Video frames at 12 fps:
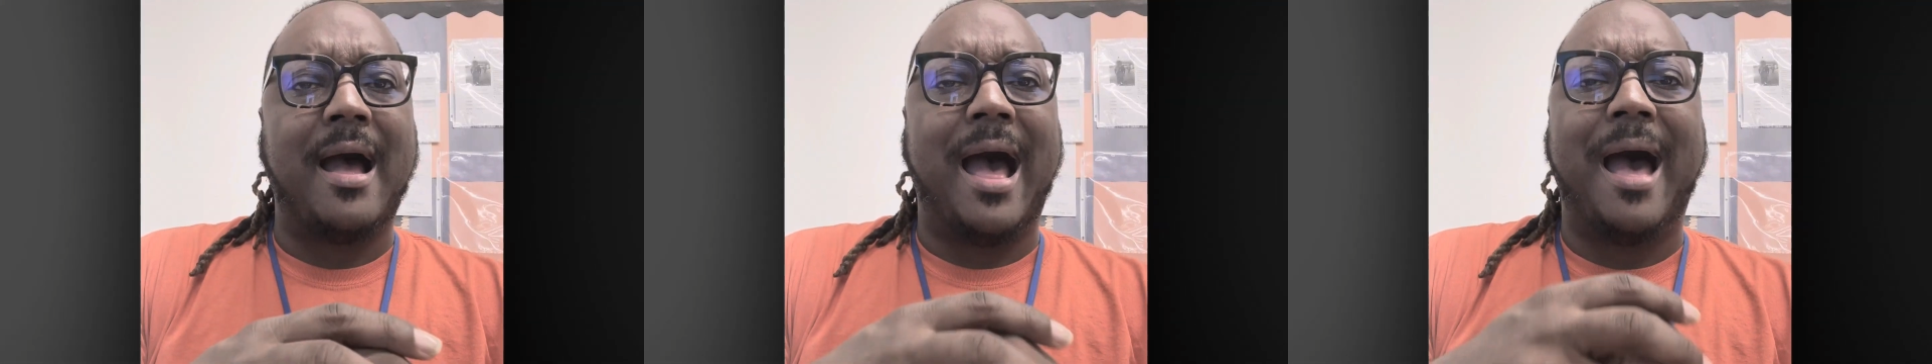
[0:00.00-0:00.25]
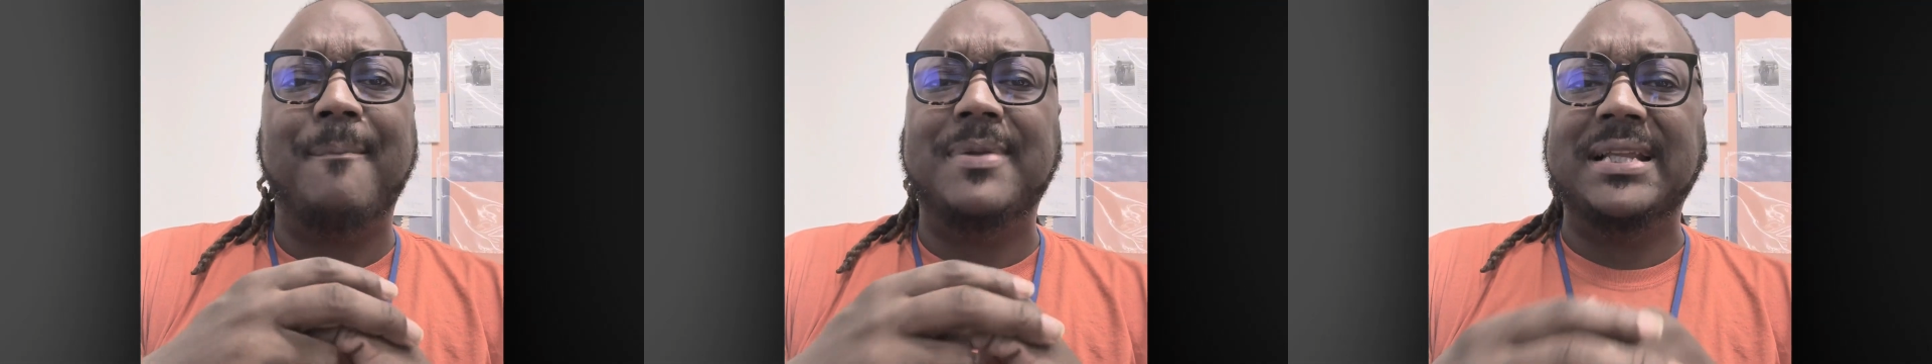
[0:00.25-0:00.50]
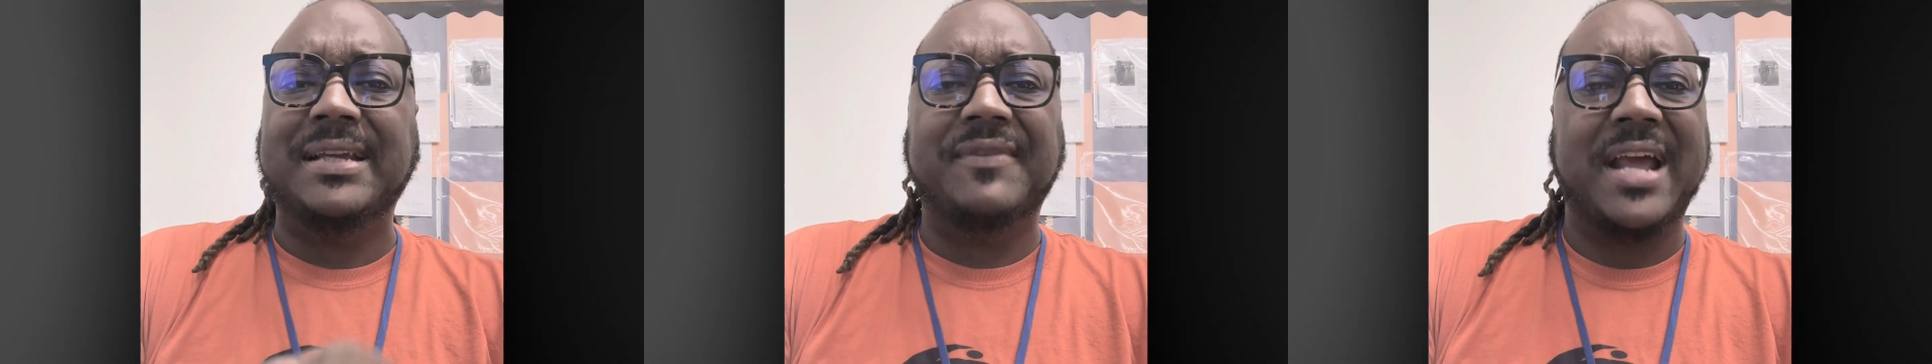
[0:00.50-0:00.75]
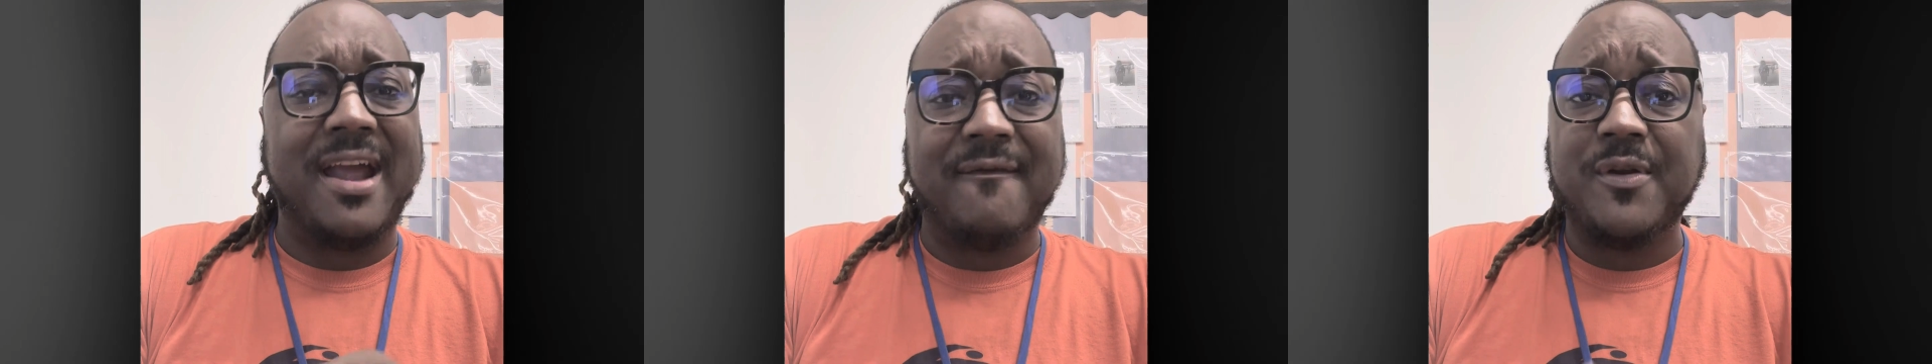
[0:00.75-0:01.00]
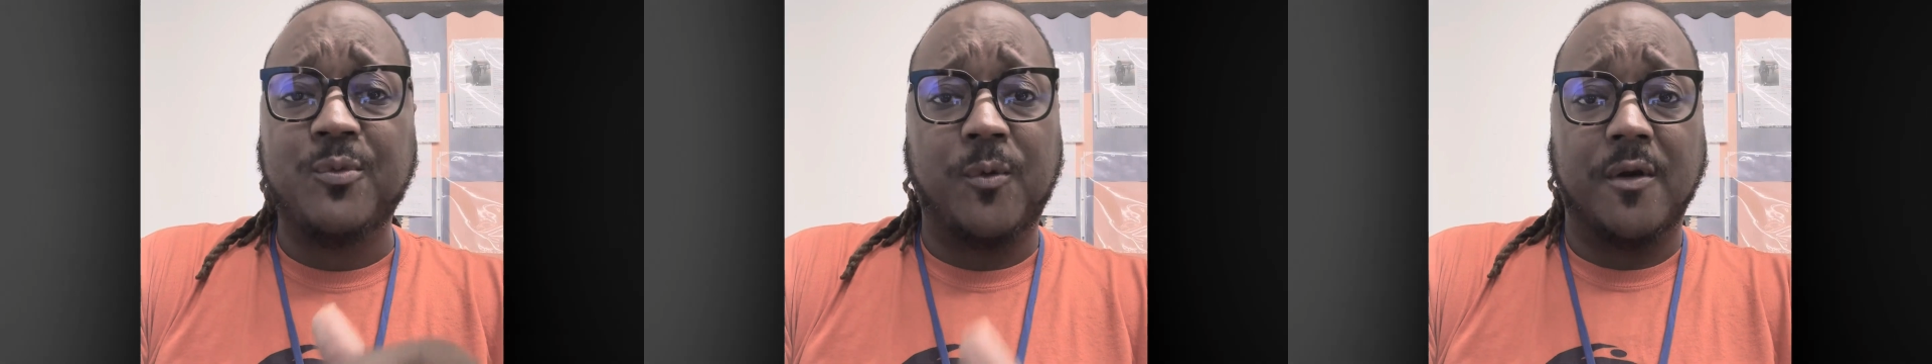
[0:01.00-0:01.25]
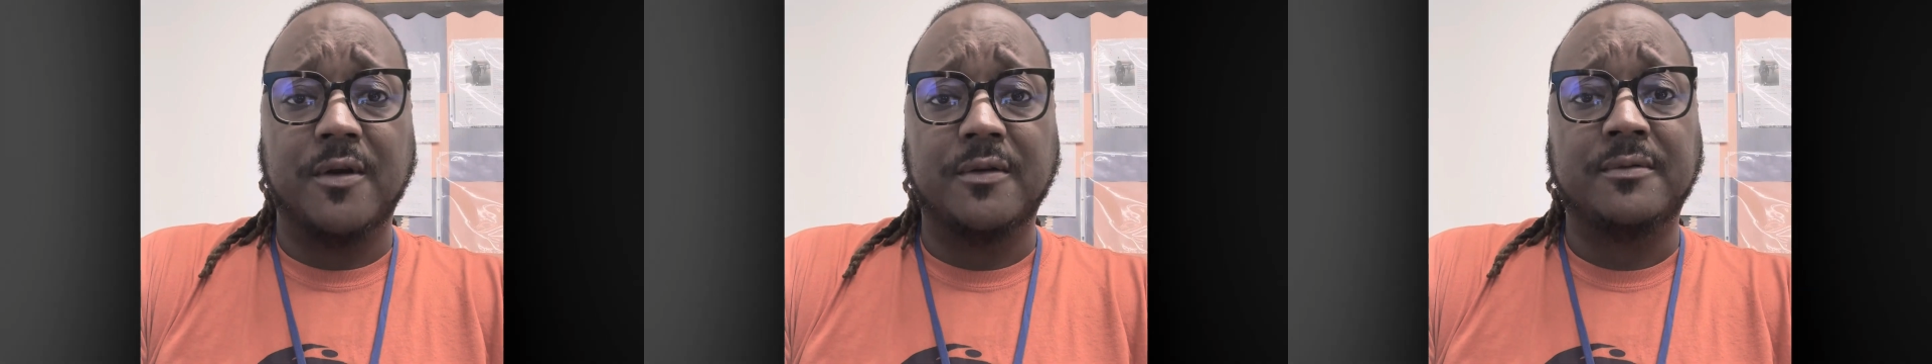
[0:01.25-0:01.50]
I believe every
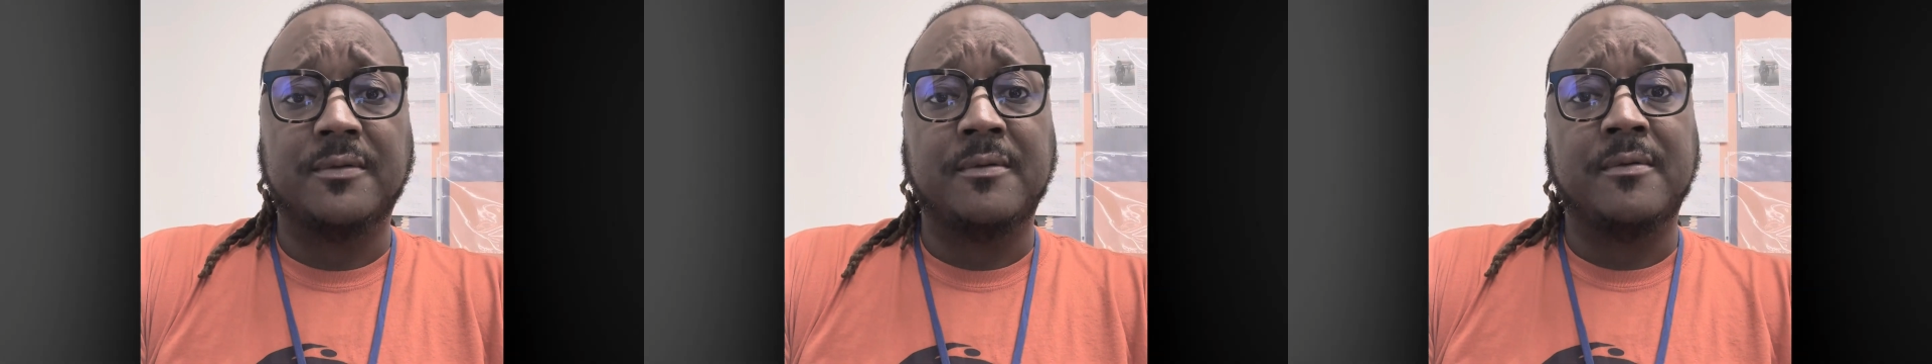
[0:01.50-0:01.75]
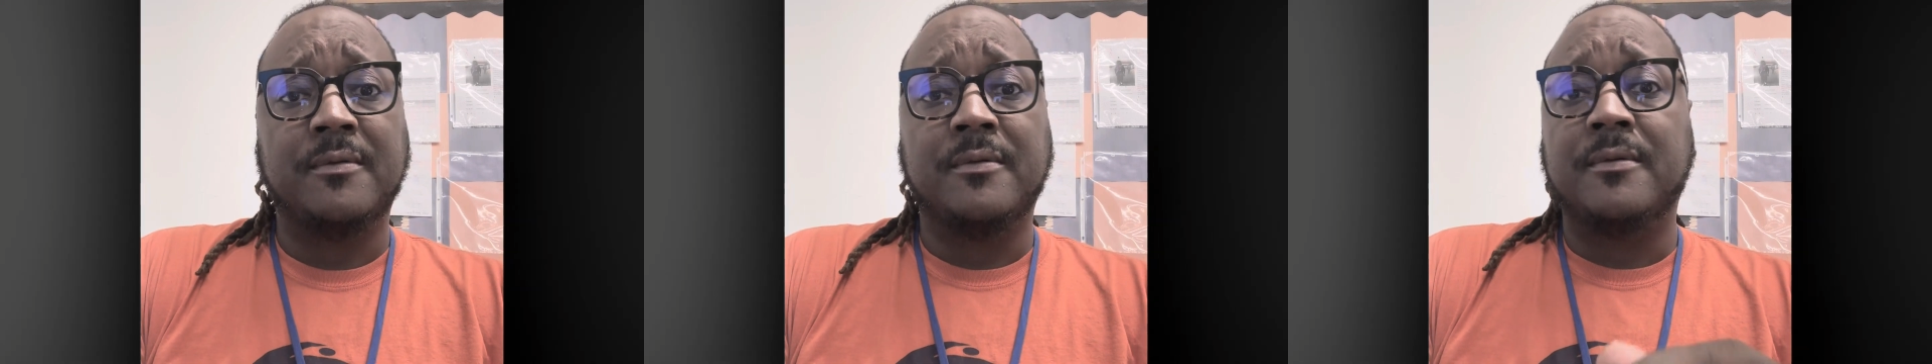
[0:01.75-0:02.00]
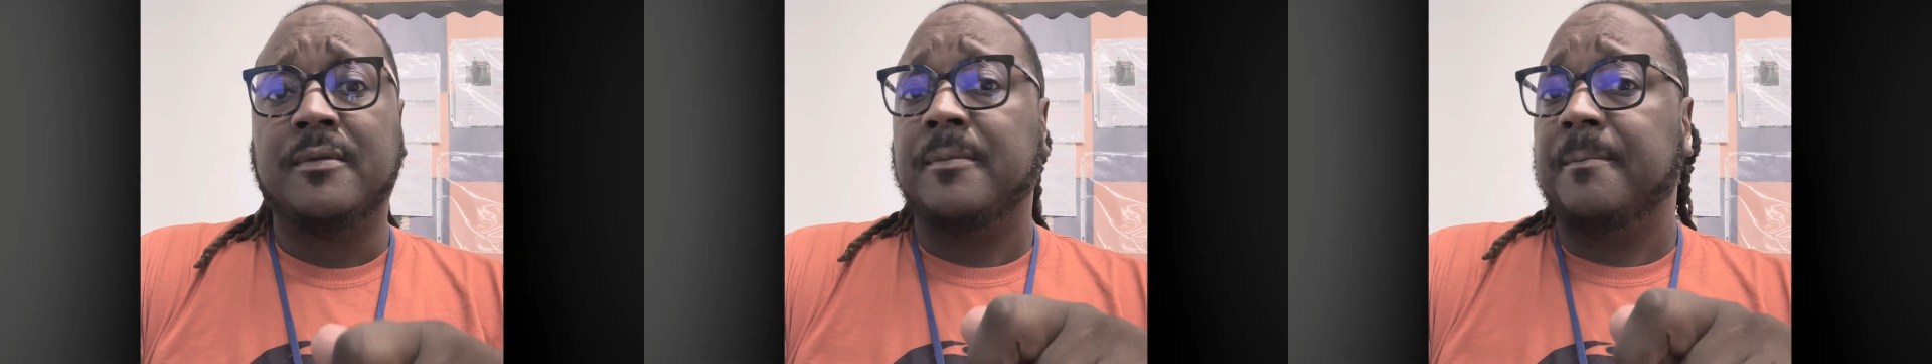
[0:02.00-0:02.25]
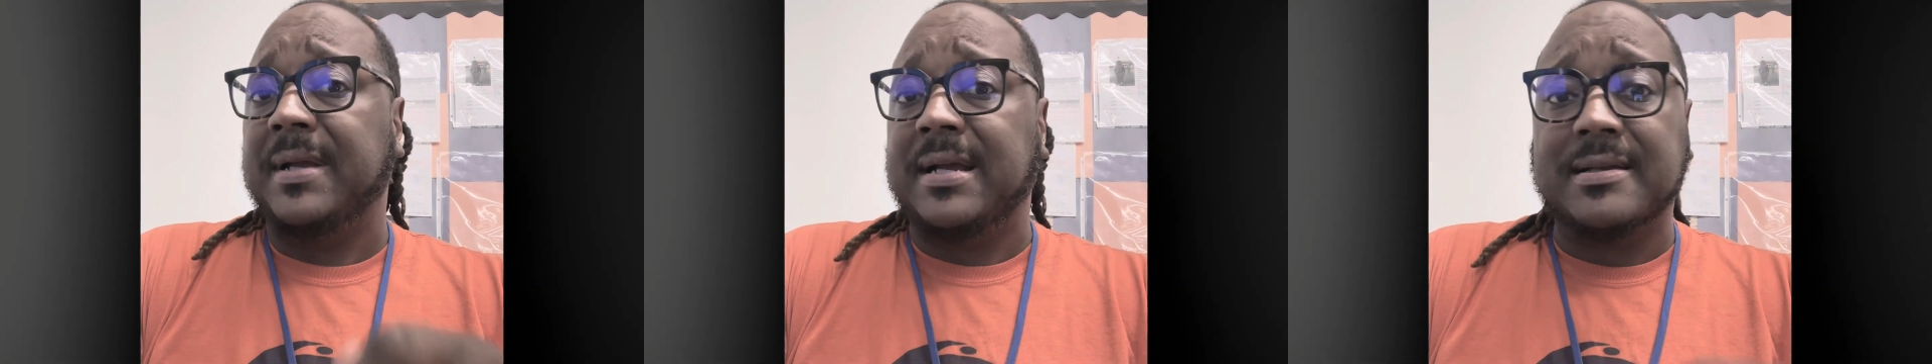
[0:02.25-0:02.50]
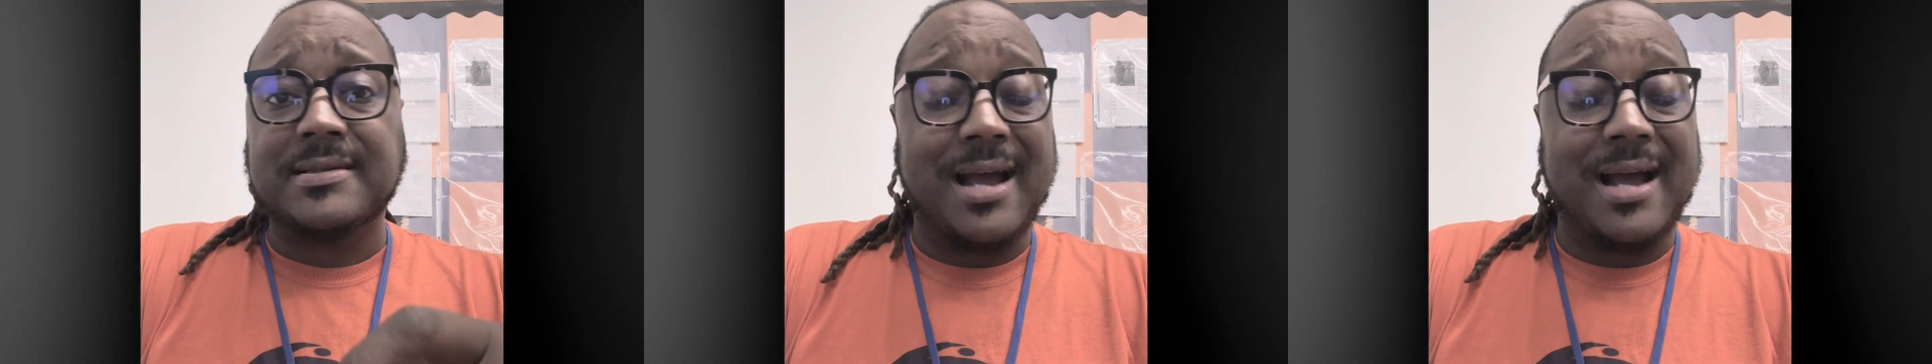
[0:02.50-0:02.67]
word, because